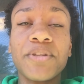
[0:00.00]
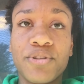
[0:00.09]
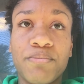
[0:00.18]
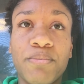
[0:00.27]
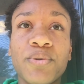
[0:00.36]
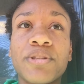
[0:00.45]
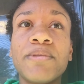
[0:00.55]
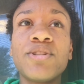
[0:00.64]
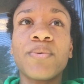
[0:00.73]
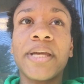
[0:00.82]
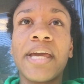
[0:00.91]
You're supposed to
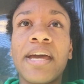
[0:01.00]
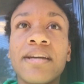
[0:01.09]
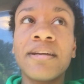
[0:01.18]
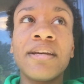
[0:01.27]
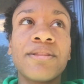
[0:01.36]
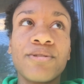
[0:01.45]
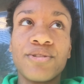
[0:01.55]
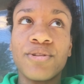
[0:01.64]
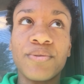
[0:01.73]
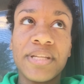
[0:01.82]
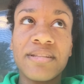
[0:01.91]
be doing it. There's
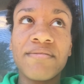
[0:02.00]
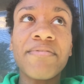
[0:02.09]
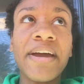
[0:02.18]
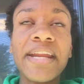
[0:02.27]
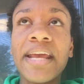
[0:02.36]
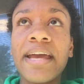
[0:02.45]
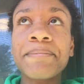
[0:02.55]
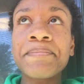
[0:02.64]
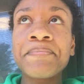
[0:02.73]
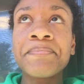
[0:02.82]
no sense in fighting it.